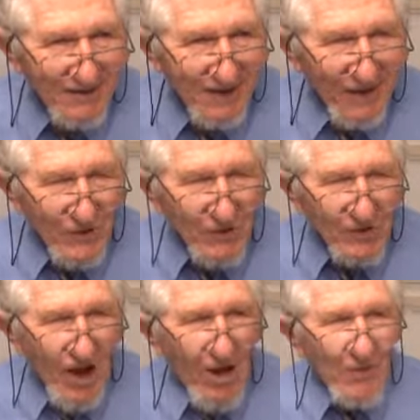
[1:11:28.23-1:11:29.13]
If you
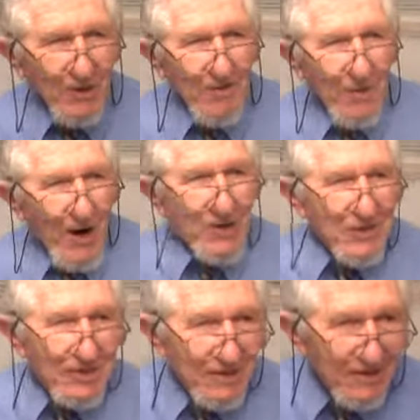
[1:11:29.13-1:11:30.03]
start with the
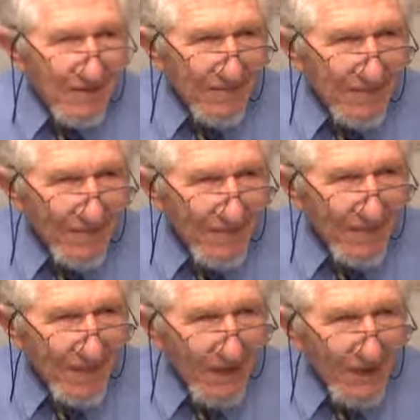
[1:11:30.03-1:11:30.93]
person,
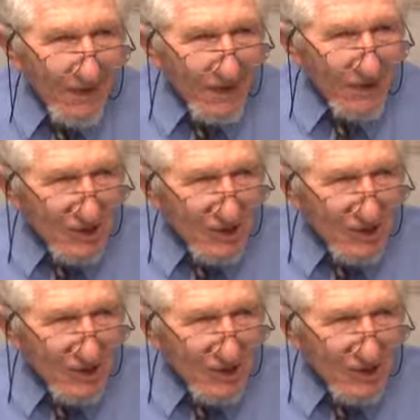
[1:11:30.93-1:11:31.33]
you're